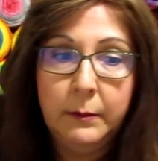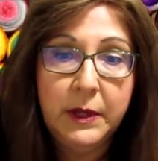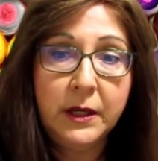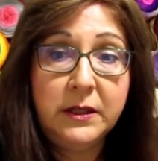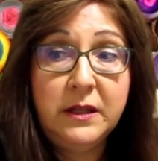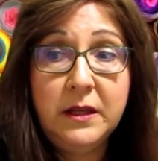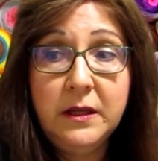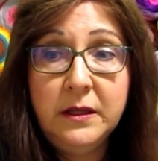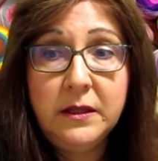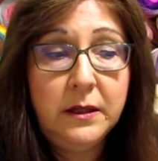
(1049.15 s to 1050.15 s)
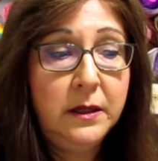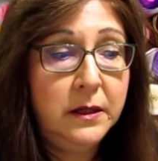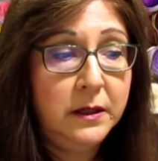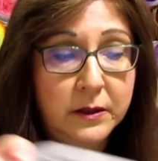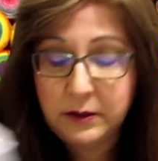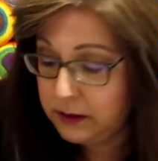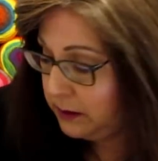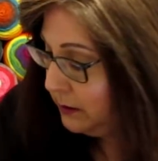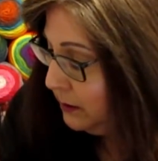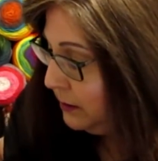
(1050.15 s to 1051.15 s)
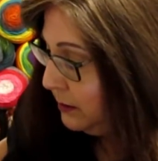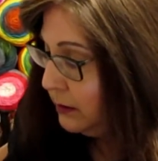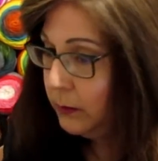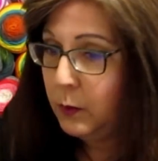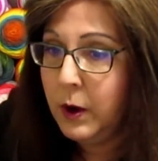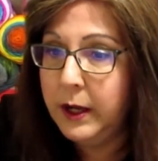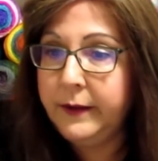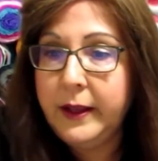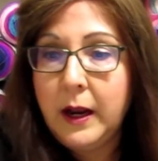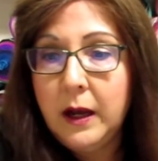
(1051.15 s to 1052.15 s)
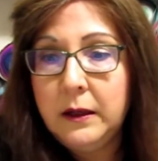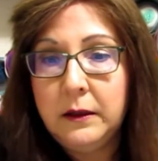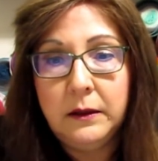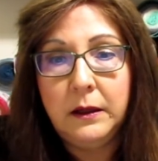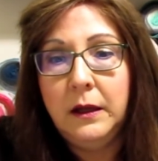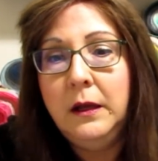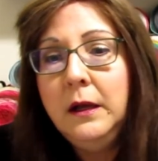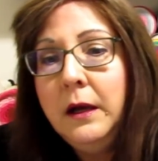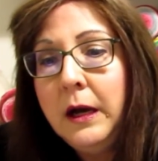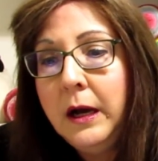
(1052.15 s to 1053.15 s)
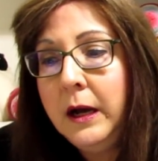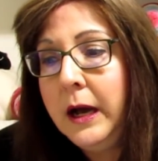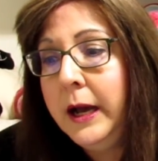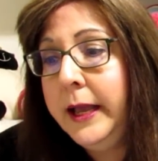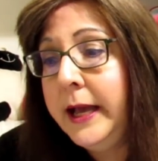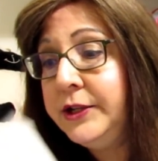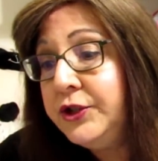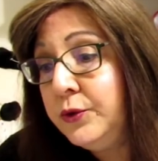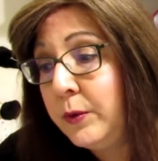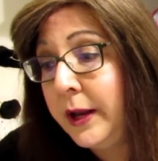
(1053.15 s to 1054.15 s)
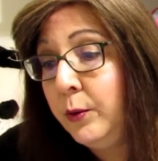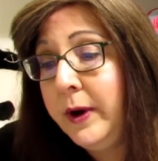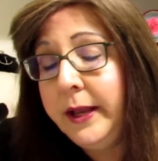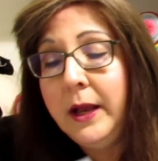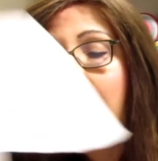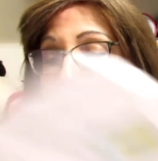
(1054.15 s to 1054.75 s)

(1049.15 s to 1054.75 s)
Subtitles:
because this is one that I had to do right away.